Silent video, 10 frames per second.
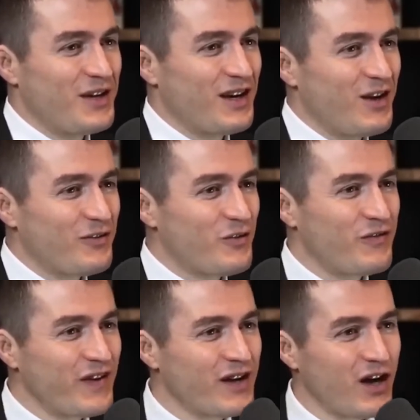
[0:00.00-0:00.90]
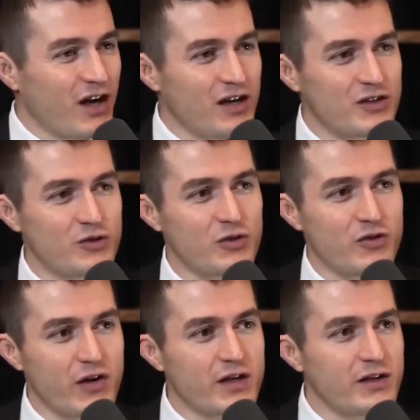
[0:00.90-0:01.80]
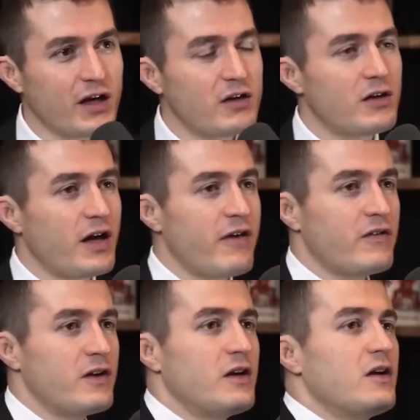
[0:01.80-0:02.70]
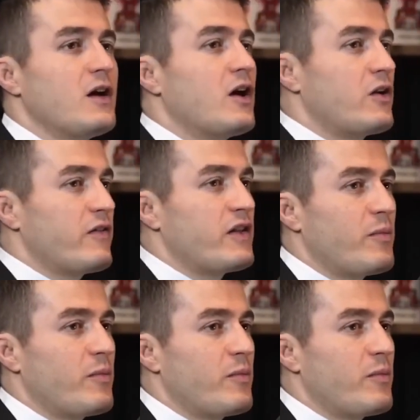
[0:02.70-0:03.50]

kind of have to figure out how to do it correctly, how to have that